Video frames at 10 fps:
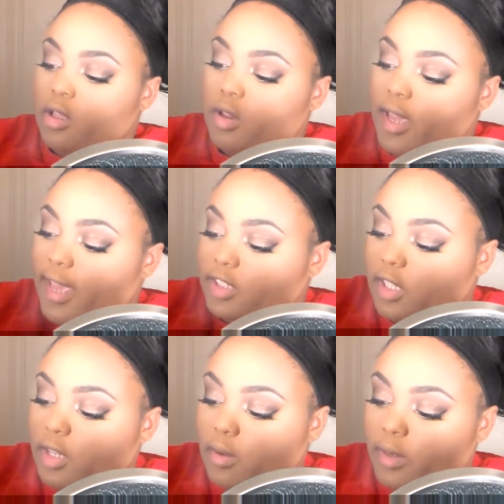You can
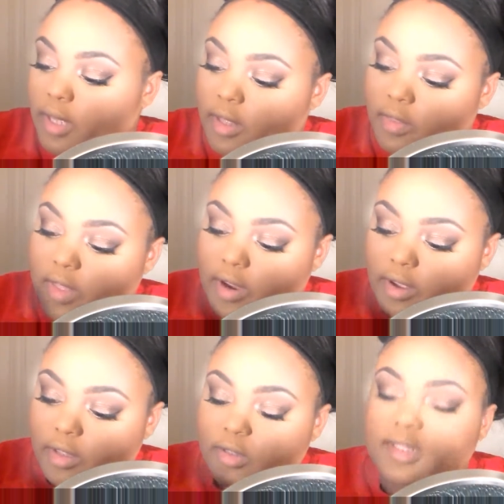actually go in here
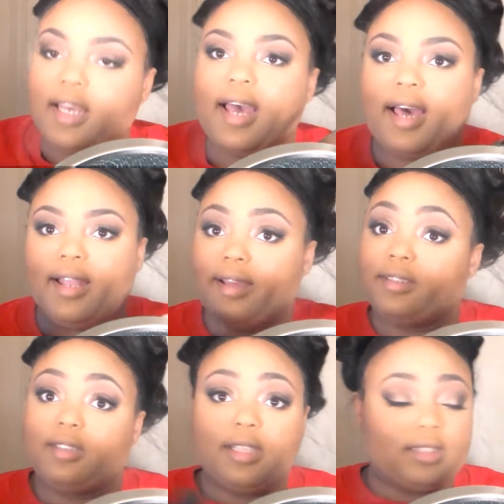there and use that
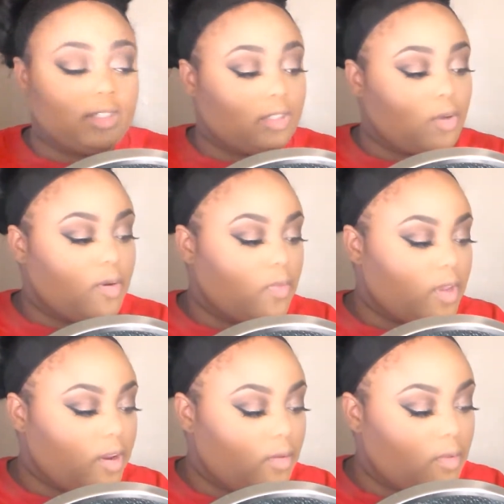highlighter. So let's just go in
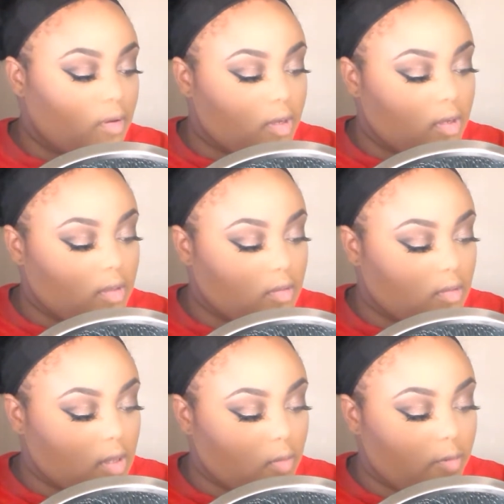there,
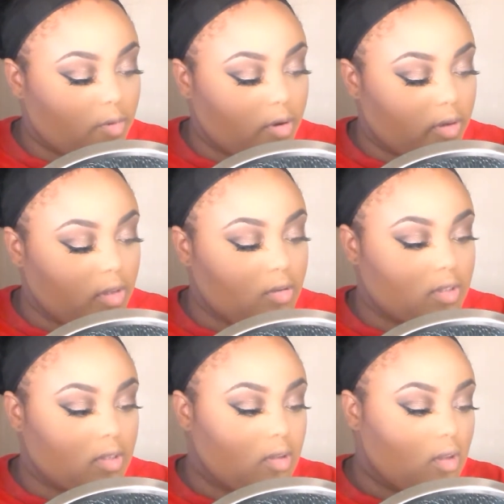and that way we're only
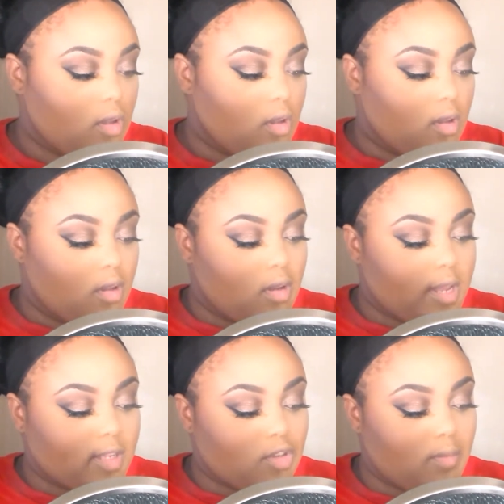using
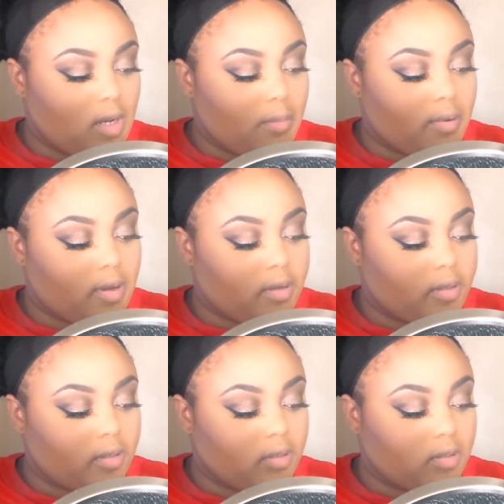not too many
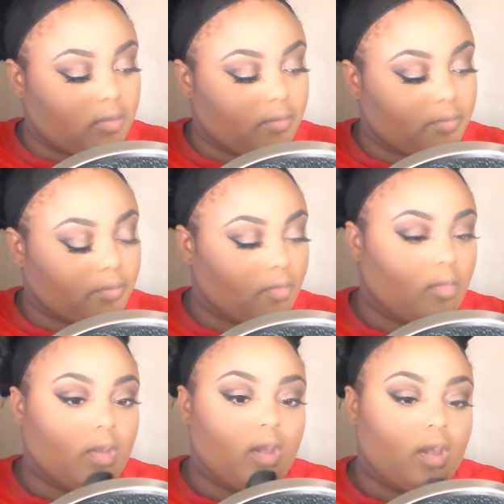products.
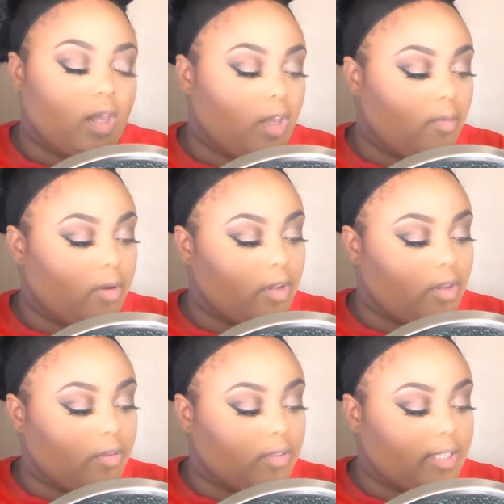And we're going
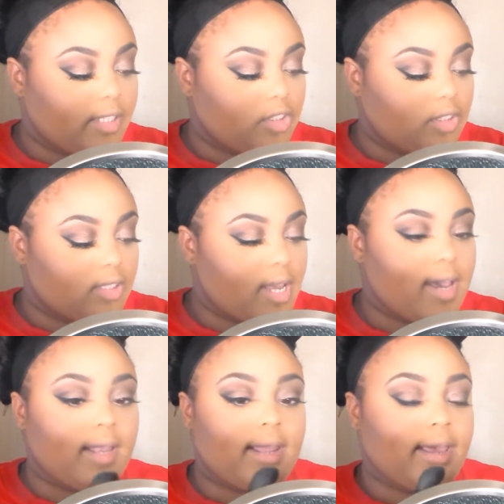to use that just to
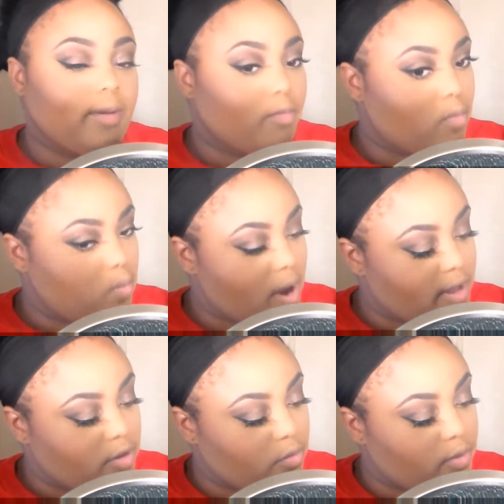highlight
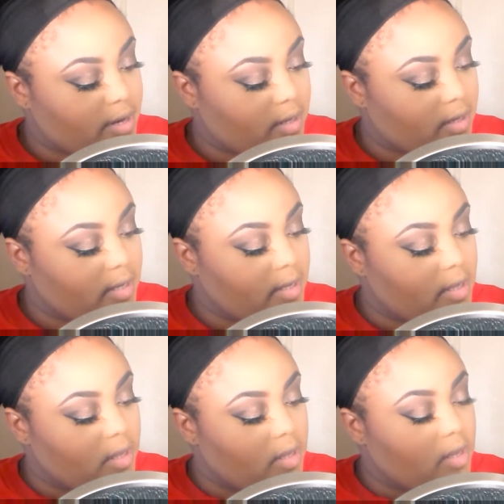right
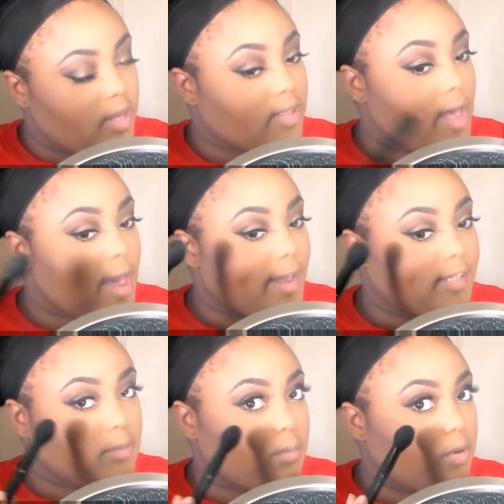directly at the
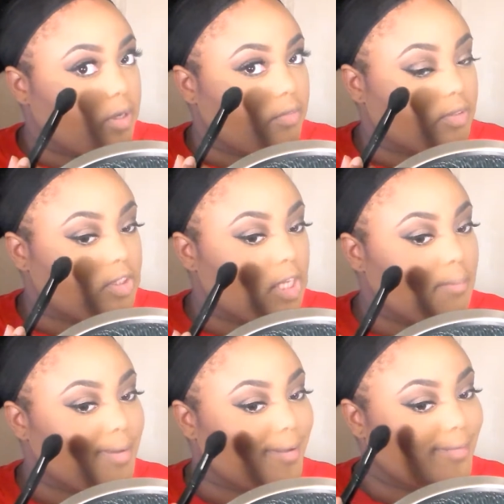highest point of your
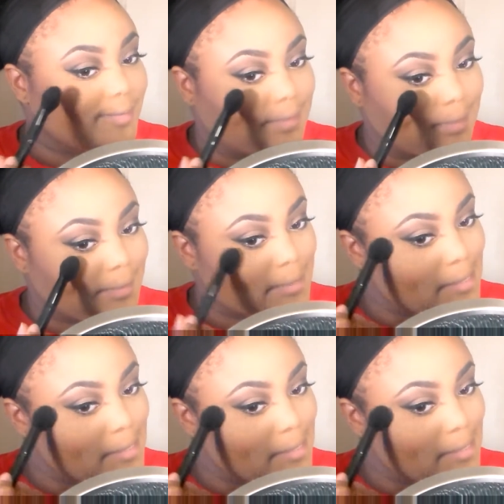cheekbones.